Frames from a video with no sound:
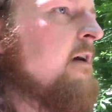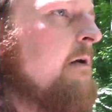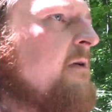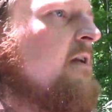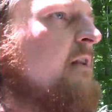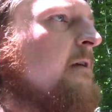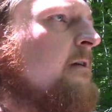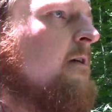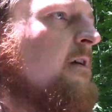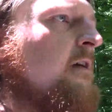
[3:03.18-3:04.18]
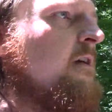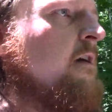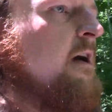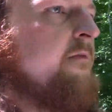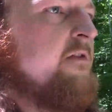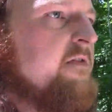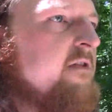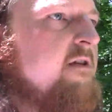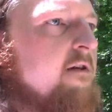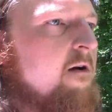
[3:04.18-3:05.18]
I mean,
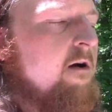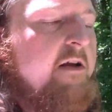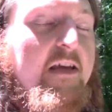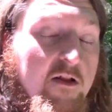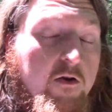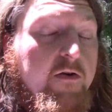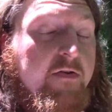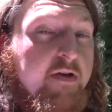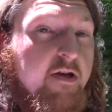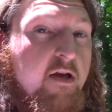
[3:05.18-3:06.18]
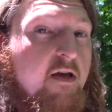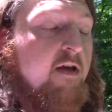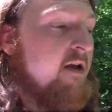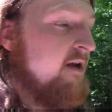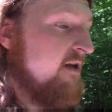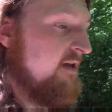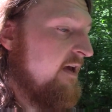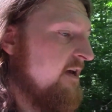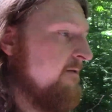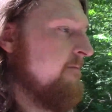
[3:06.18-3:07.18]
obviously there are healers, and it
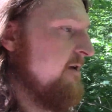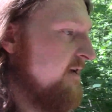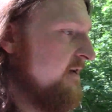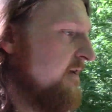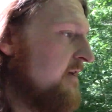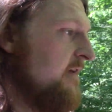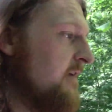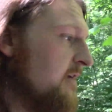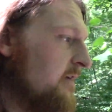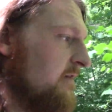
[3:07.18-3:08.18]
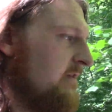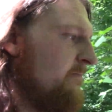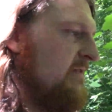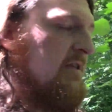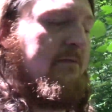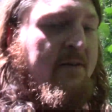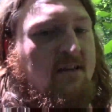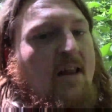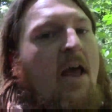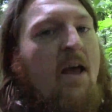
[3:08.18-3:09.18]
can be specific
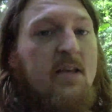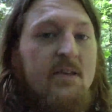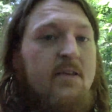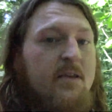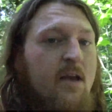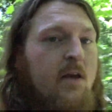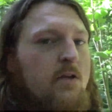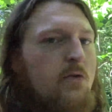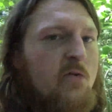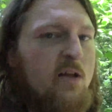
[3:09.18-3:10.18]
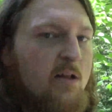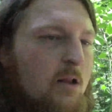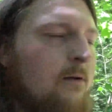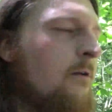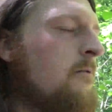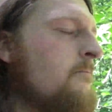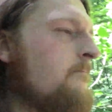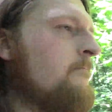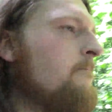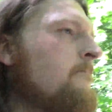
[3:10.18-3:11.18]
tasks you can learn,
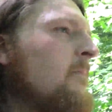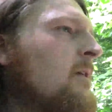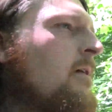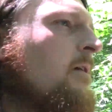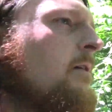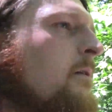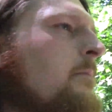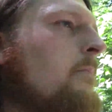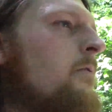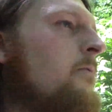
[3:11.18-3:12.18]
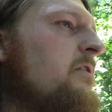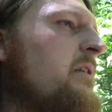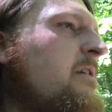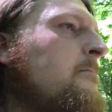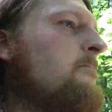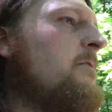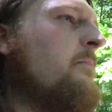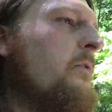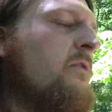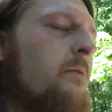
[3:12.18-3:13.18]
but really the
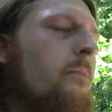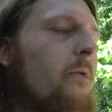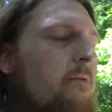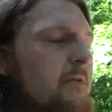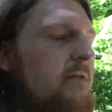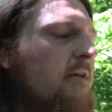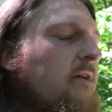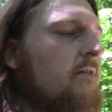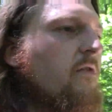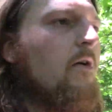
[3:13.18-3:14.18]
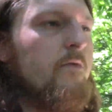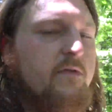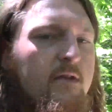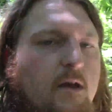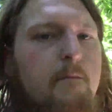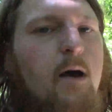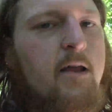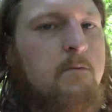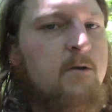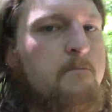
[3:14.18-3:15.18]
most important thing is always the
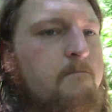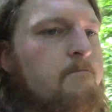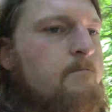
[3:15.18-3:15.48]
embodiment.